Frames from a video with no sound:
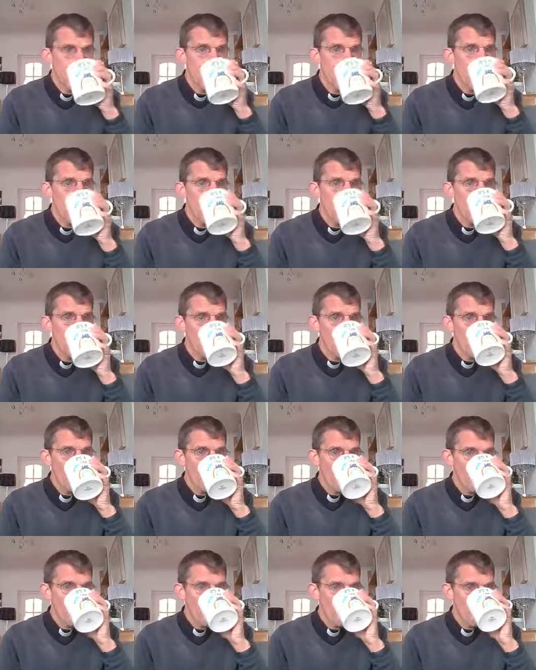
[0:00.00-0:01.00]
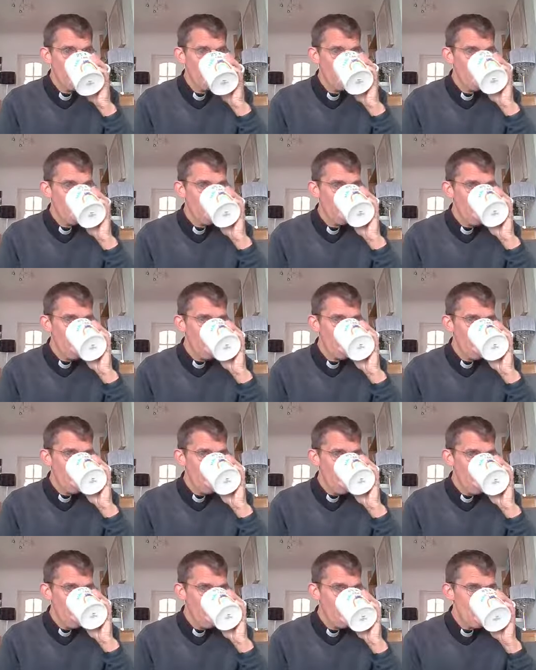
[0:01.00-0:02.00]

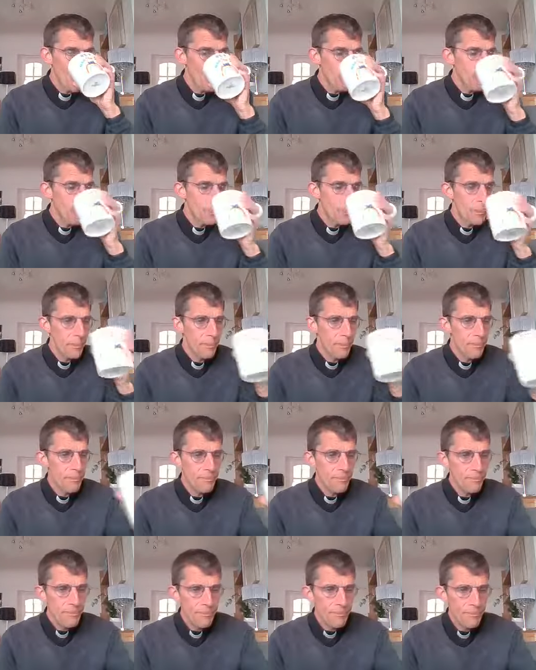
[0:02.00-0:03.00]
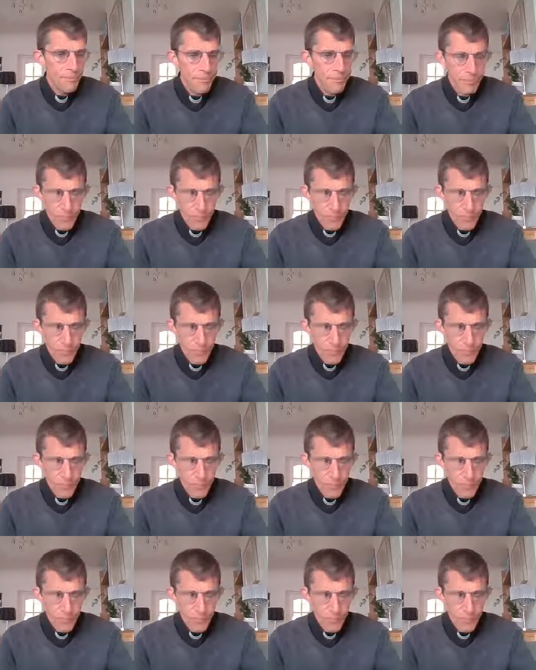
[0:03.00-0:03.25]
(no one is talking)